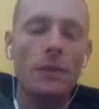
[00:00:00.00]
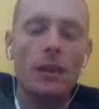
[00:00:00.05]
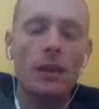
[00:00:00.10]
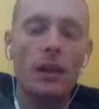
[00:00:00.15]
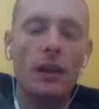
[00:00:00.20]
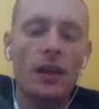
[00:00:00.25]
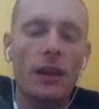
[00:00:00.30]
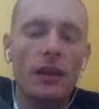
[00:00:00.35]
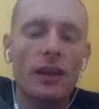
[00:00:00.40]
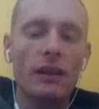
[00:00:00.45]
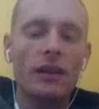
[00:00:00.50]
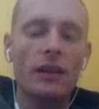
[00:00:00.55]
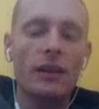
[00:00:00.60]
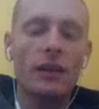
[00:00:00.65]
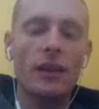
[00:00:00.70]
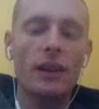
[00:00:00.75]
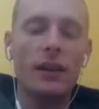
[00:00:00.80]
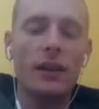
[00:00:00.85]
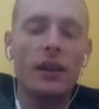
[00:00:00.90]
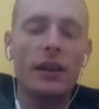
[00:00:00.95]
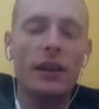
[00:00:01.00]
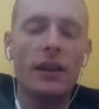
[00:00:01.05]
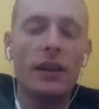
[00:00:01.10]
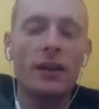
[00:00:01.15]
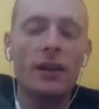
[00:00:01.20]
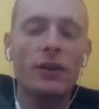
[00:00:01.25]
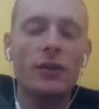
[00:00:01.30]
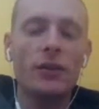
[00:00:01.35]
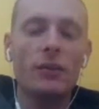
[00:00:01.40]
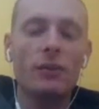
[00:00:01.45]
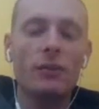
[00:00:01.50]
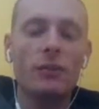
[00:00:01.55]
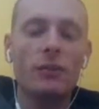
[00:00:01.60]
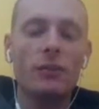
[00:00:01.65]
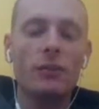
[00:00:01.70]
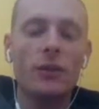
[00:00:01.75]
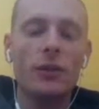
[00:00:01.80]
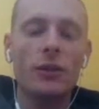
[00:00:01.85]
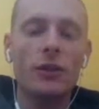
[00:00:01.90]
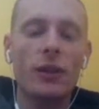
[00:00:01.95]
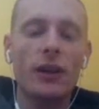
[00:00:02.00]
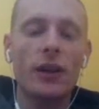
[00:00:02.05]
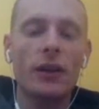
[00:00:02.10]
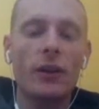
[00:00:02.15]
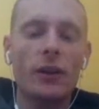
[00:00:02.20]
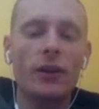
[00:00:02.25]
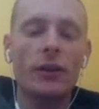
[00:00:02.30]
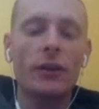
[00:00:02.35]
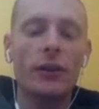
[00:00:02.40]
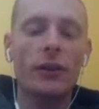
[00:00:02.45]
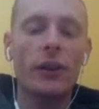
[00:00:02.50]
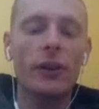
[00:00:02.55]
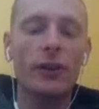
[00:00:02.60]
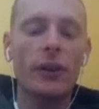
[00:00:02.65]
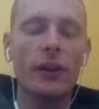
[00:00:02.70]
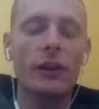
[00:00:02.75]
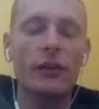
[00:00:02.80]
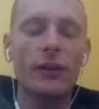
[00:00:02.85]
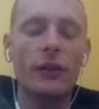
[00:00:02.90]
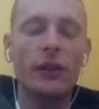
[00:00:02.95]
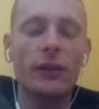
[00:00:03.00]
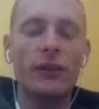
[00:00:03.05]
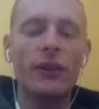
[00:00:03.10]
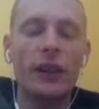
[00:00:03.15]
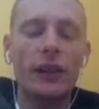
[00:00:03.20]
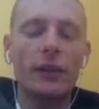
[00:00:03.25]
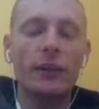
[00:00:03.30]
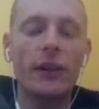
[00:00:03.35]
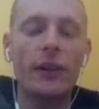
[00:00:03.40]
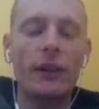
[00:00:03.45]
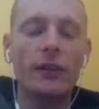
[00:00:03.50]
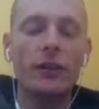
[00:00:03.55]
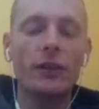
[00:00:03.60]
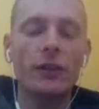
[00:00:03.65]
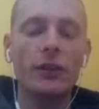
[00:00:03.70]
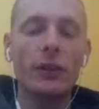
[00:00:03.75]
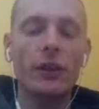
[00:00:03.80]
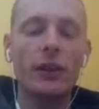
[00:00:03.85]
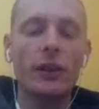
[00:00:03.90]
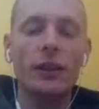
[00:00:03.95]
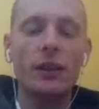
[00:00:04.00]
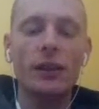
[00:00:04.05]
And then I tried harder and harder, and I finally managed to do it.